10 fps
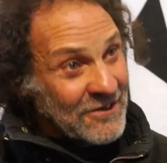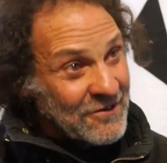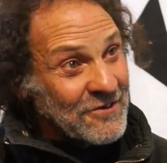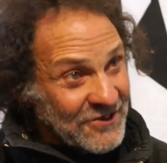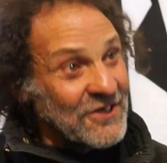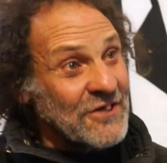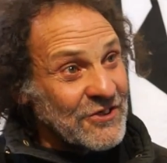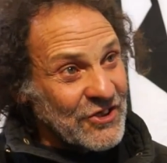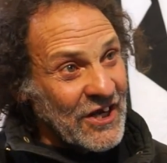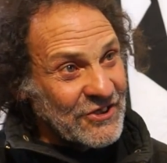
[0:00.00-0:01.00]
You see the
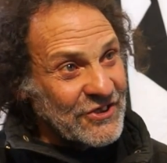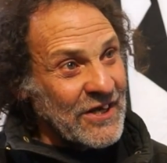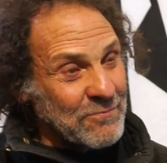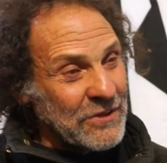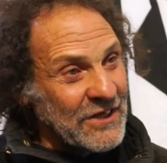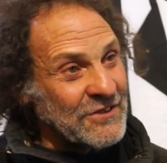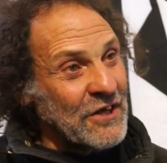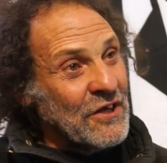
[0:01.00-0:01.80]
change take place.